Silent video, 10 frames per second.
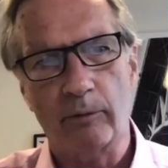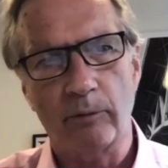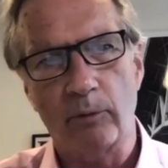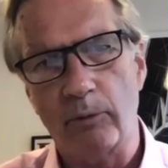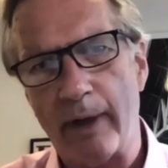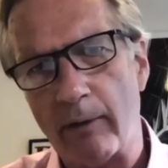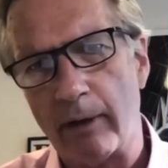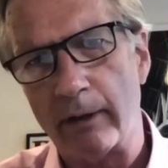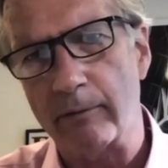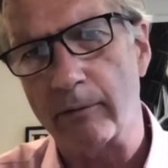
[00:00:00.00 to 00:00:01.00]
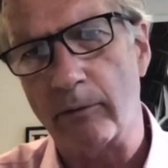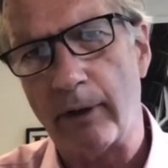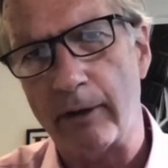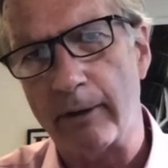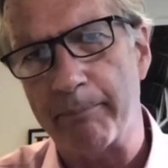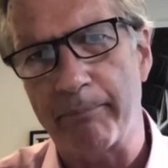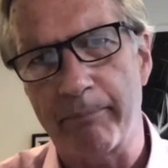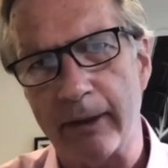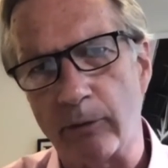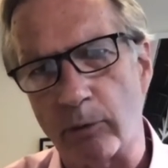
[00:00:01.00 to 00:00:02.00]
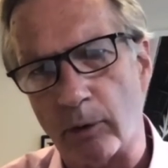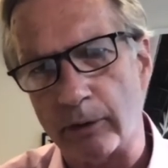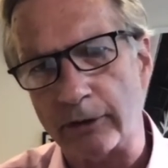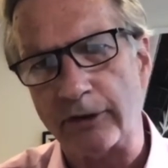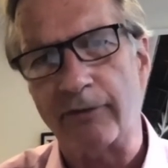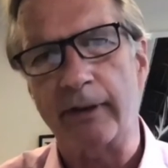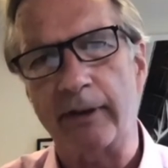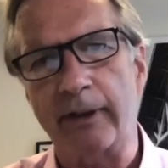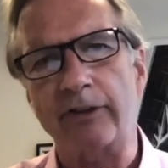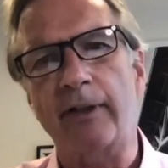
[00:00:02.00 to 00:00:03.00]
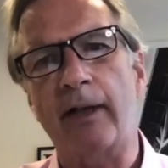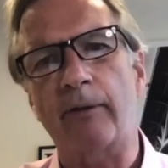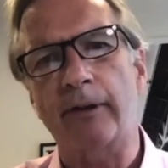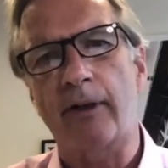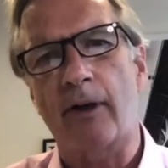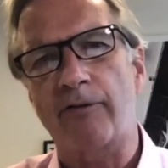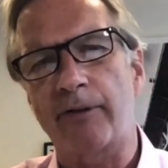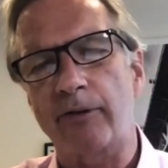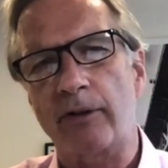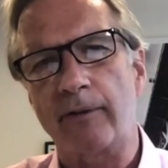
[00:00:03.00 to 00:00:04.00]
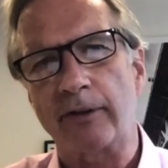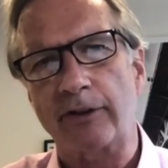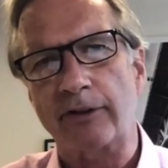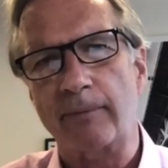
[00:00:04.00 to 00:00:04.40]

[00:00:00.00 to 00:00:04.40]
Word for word: where are where are the big roles for this now in the near future of the system?